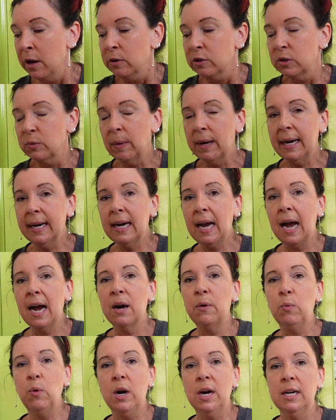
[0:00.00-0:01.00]
So what I
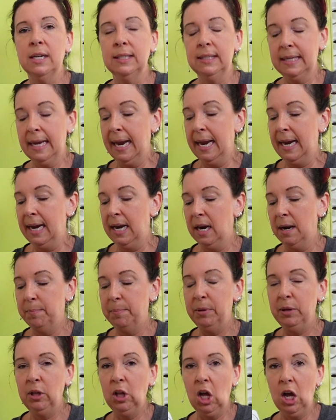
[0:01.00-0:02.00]
got was a
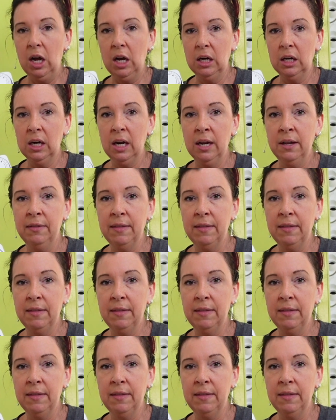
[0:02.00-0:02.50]
plug